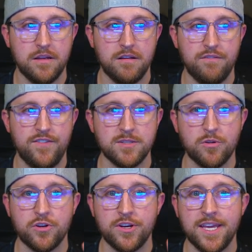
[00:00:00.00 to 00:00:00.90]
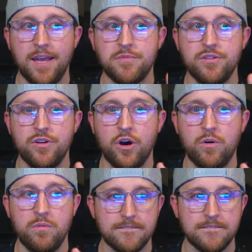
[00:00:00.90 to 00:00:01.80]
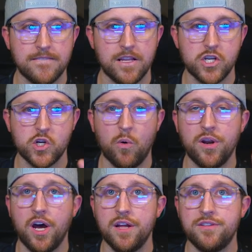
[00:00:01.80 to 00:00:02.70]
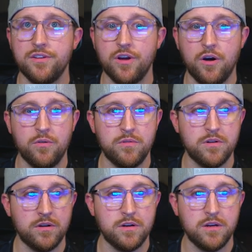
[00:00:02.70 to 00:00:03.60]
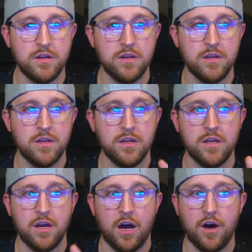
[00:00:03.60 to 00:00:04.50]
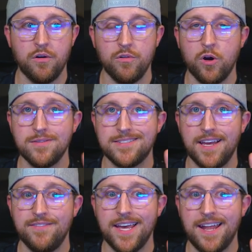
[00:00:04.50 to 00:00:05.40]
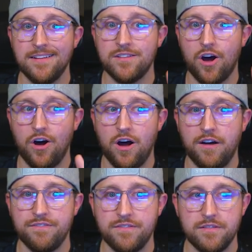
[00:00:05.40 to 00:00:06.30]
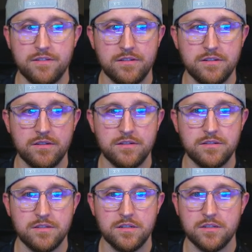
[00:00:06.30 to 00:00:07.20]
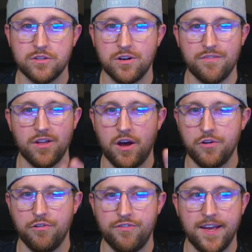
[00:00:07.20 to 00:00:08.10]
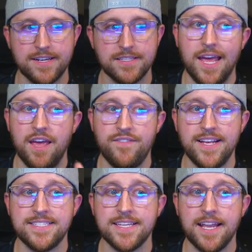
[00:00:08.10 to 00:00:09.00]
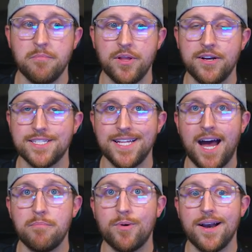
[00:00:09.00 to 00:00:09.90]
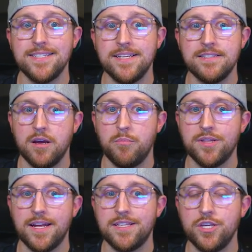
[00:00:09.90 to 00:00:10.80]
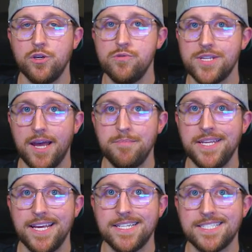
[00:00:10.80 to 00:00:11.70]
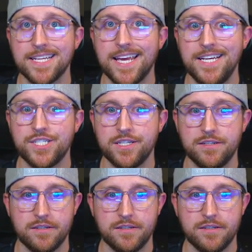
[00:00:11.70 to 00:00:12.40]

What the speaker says: Visible during game to no. Show on HUD to no. Auto load save data to off. Turn off the auto effects. If instigating player is not present, put that to use empty instigation.